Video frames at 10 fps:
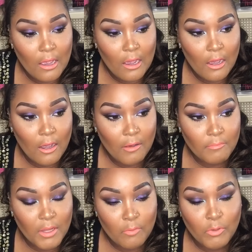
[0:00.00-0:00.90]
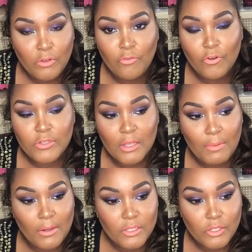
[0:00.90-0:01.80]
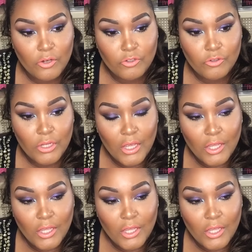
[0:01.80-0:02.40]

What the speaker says: And when you first come out of surgery,